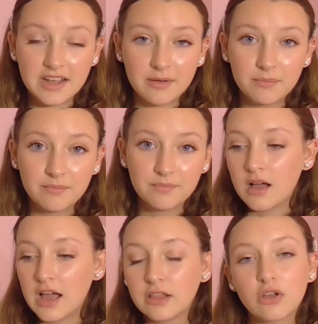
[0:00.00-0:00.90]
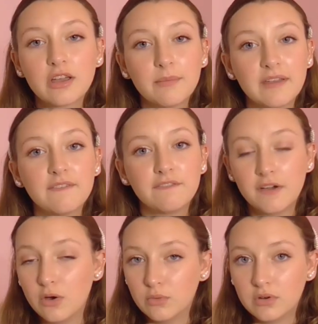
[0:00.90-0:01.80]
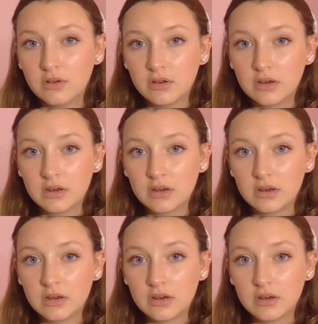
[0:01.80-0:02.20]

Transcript: a.m. I look at my phone,